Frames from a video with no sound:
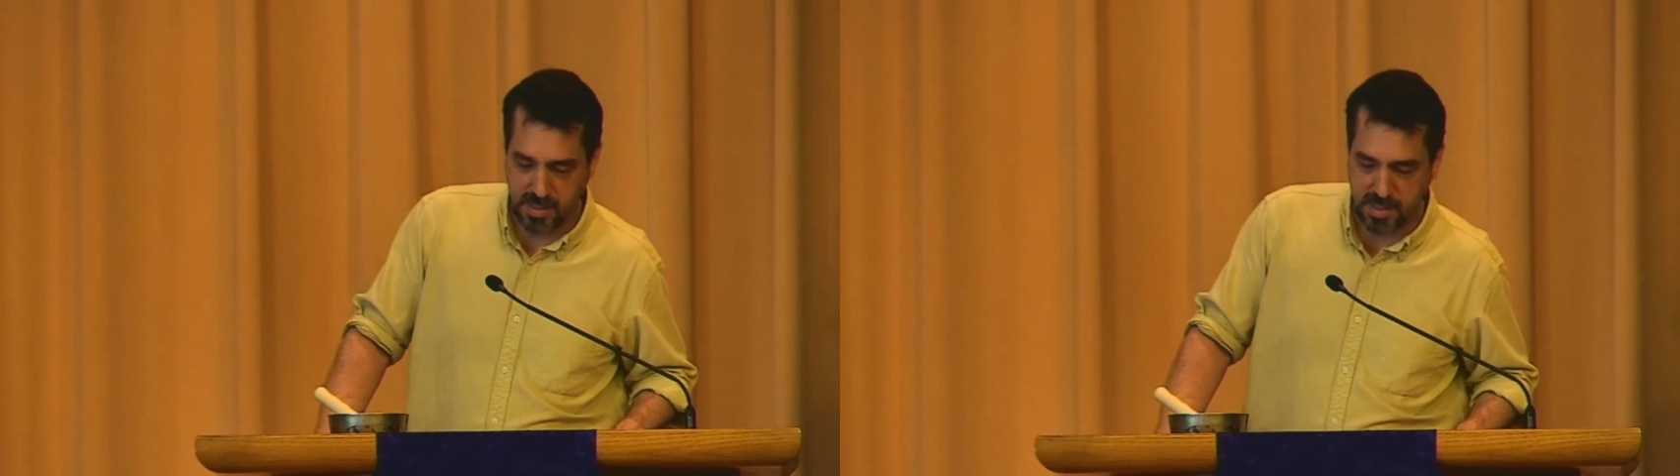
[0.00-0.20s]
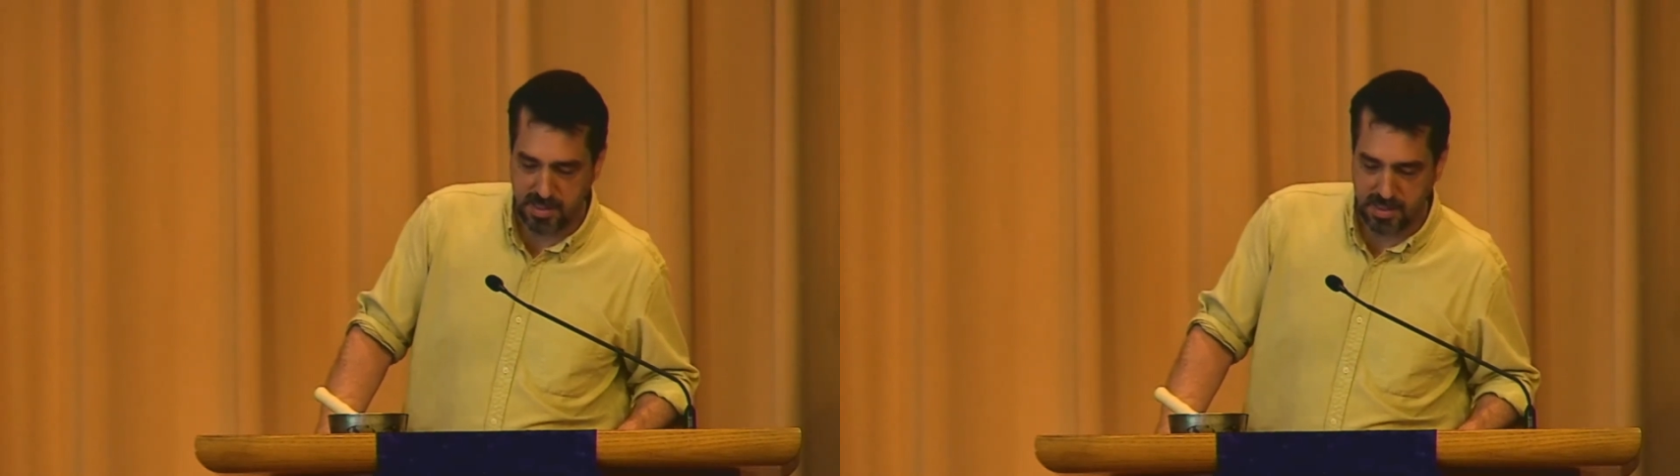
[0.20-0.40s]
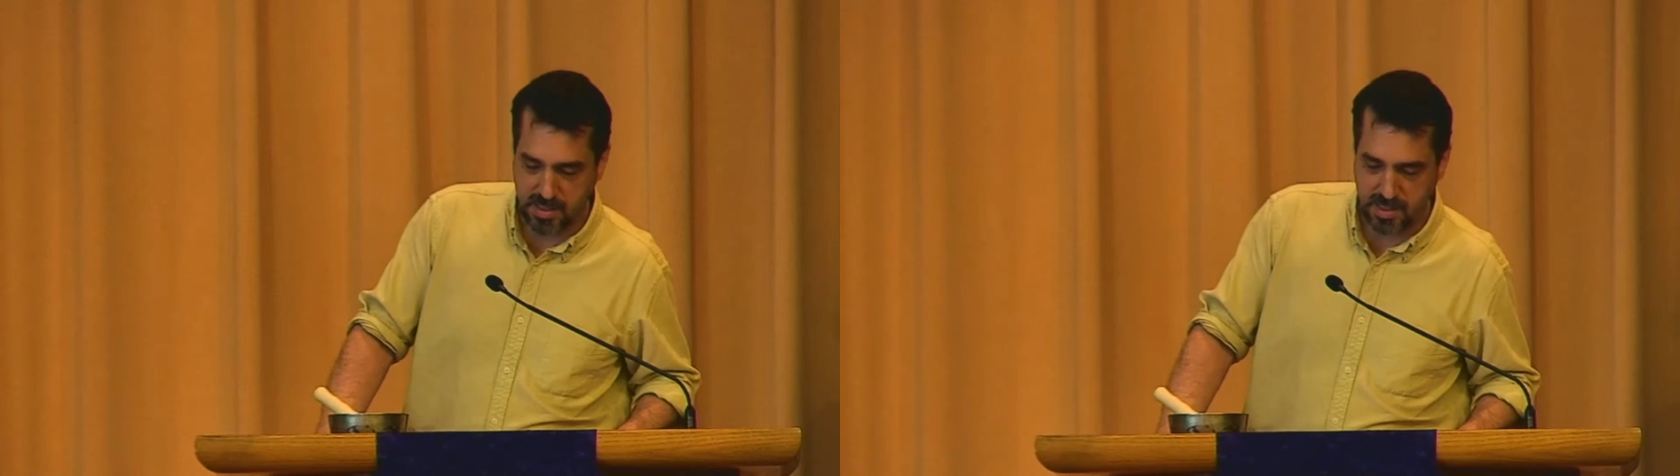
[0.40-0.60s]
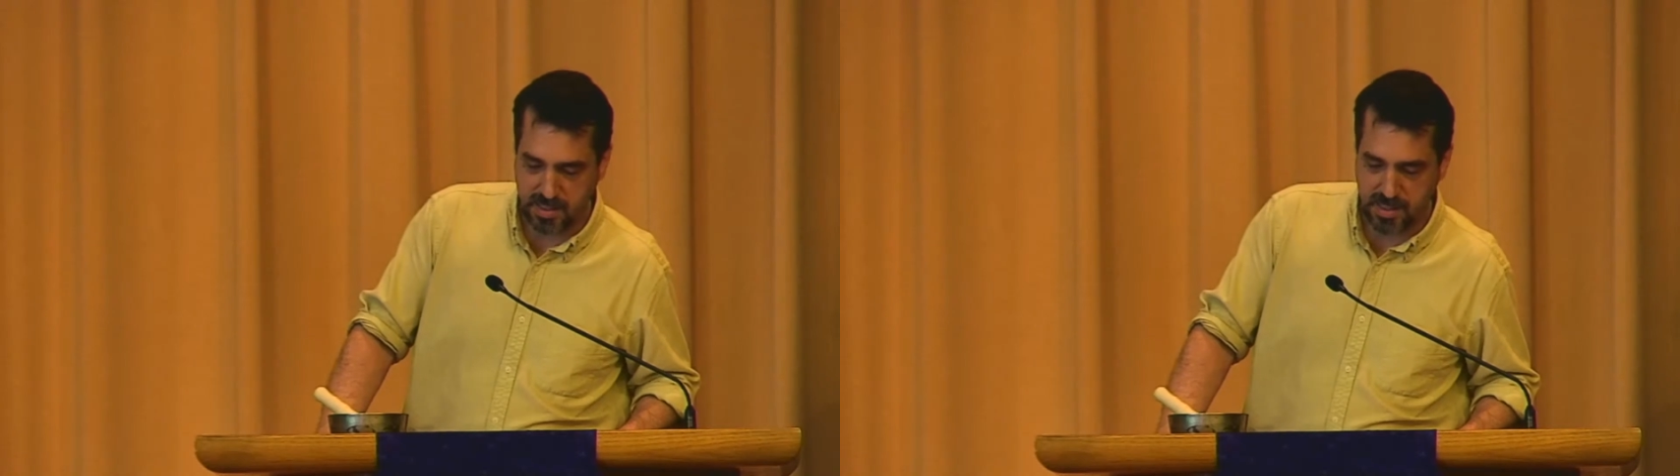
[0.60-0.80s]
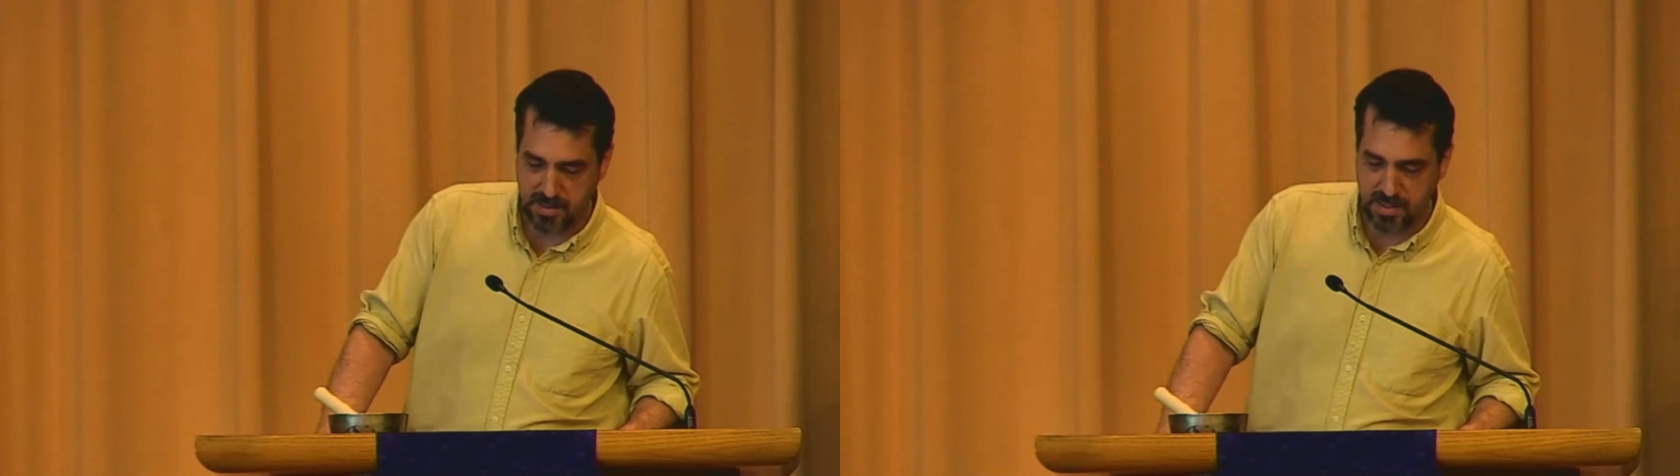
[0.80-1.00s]
that
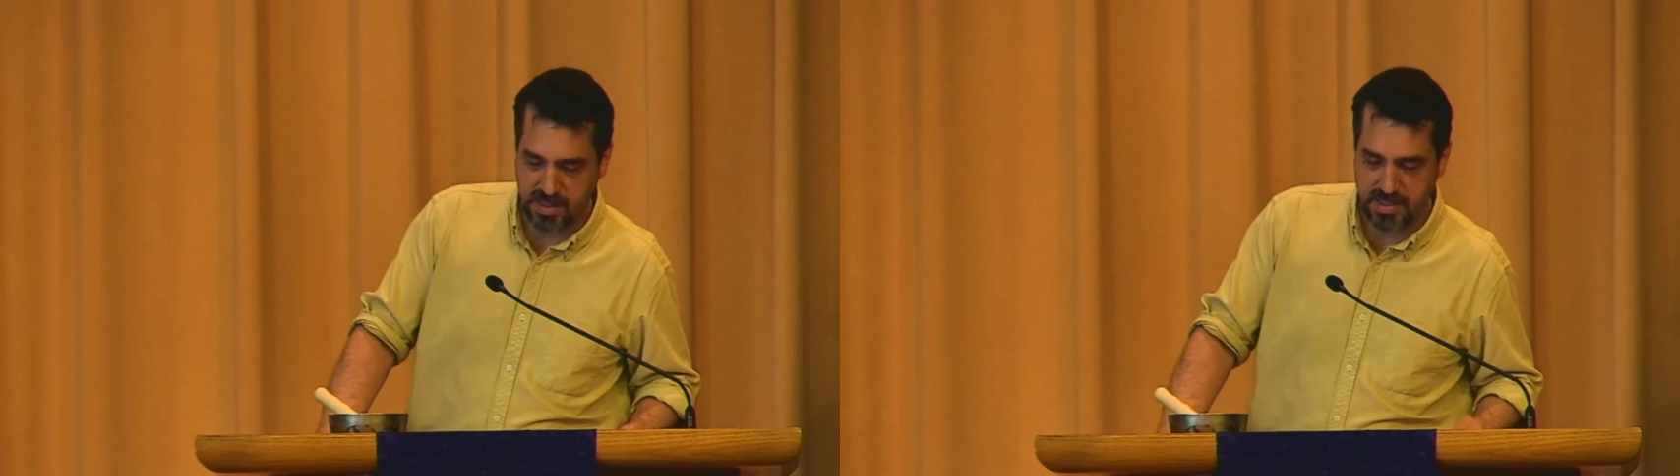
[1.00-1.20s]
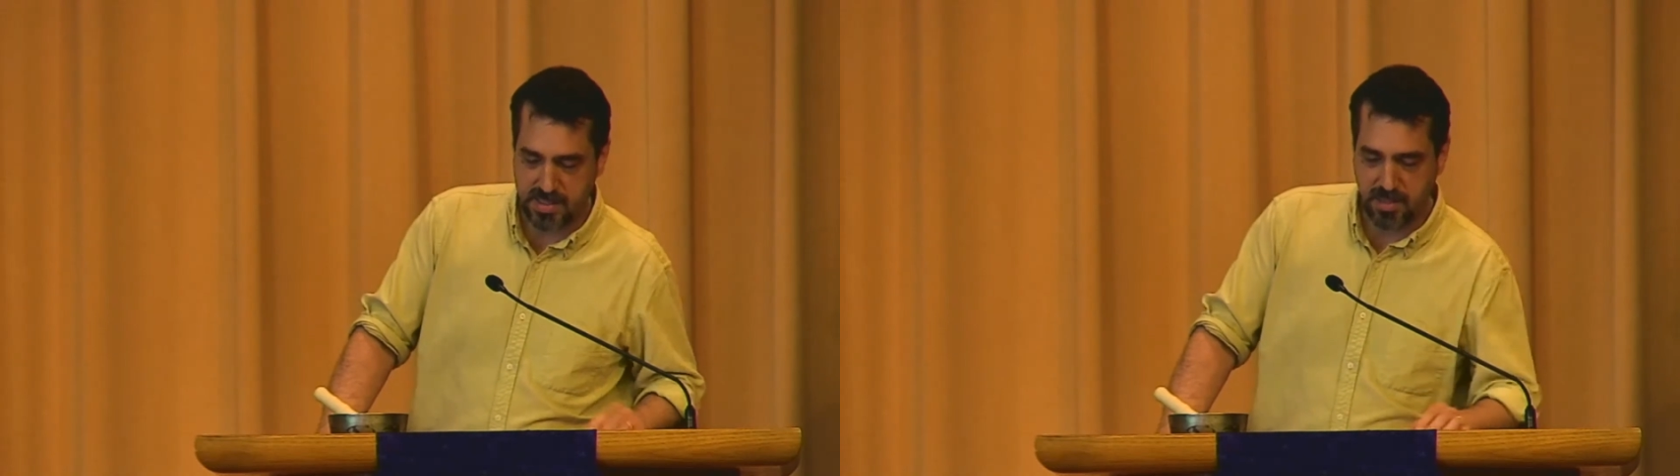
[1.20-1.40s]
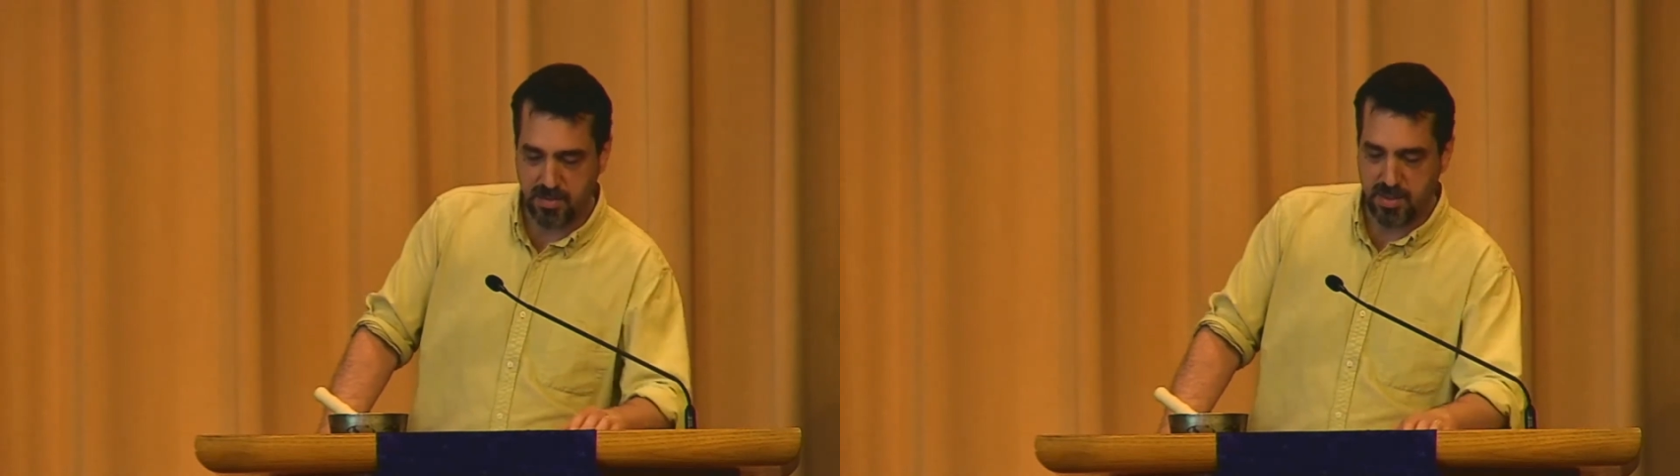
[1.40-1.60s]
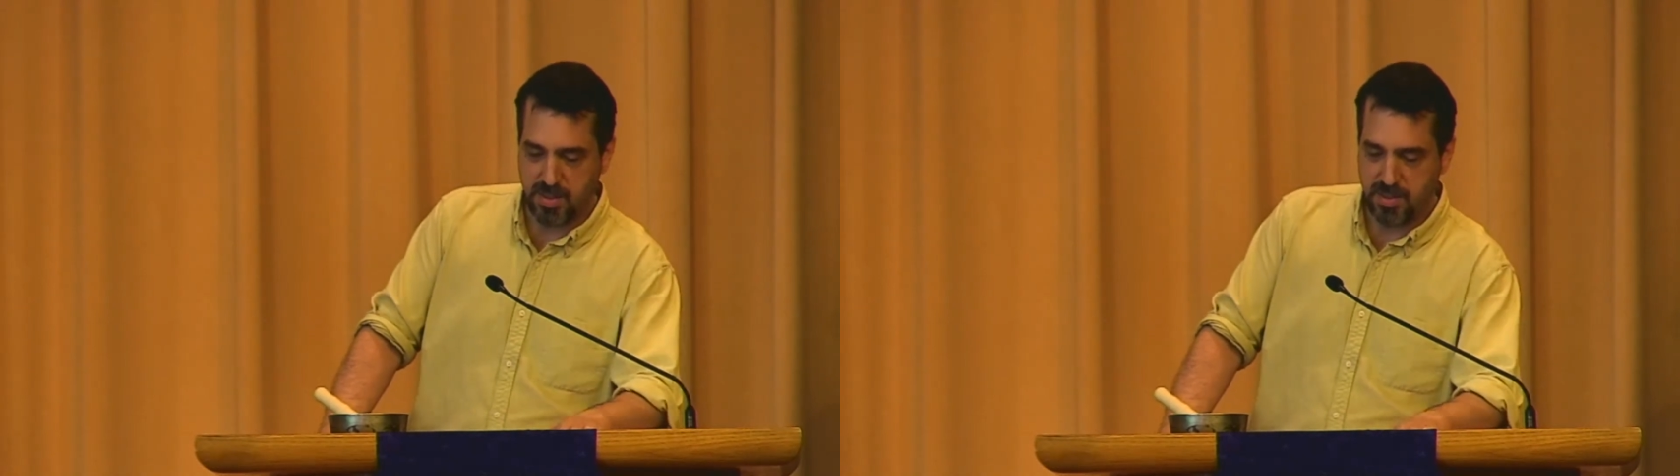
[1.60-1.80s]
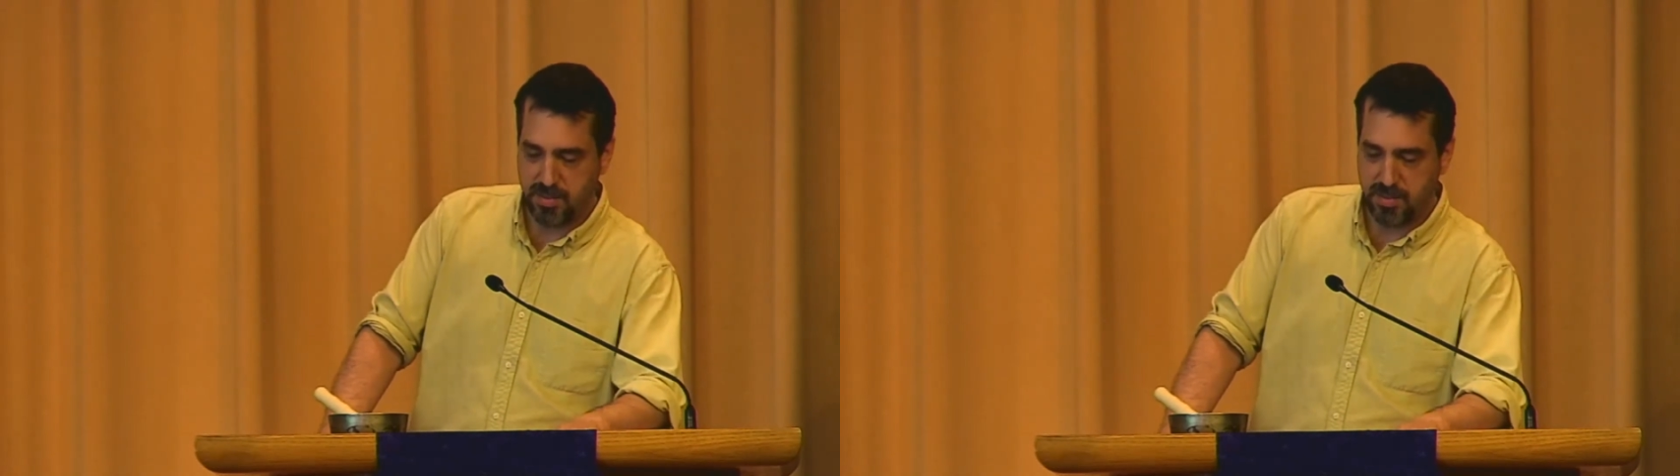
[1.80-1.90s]
sounds